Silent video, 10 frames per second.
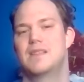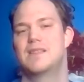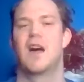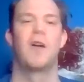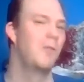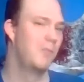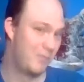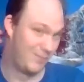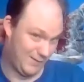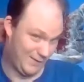So,
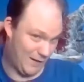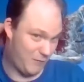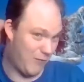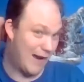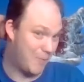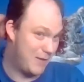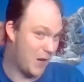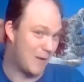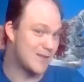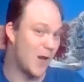like right up
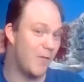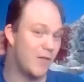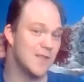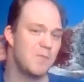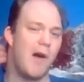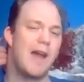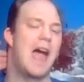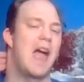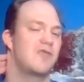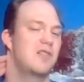here, my cervical spine,
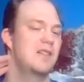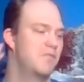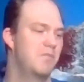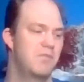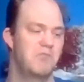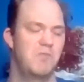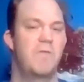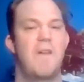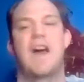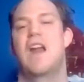actually,
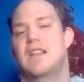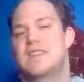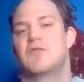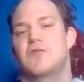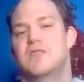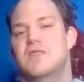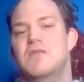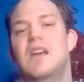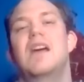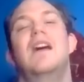we found I had central
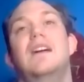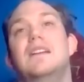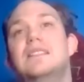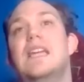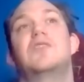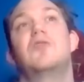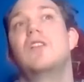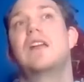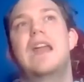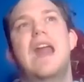
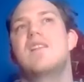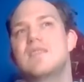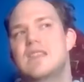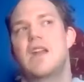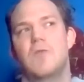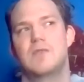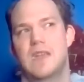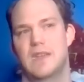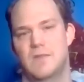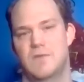Central canal
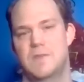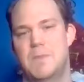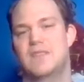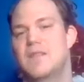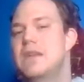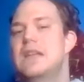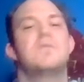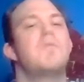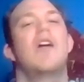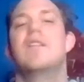stenosis, which basically
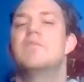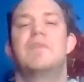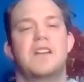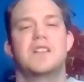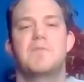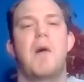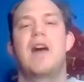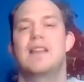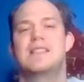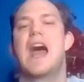means part of your
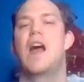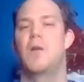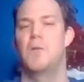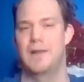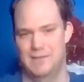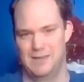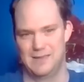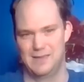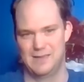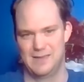spine is narrowing.
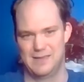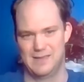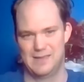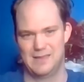Mm-hmm.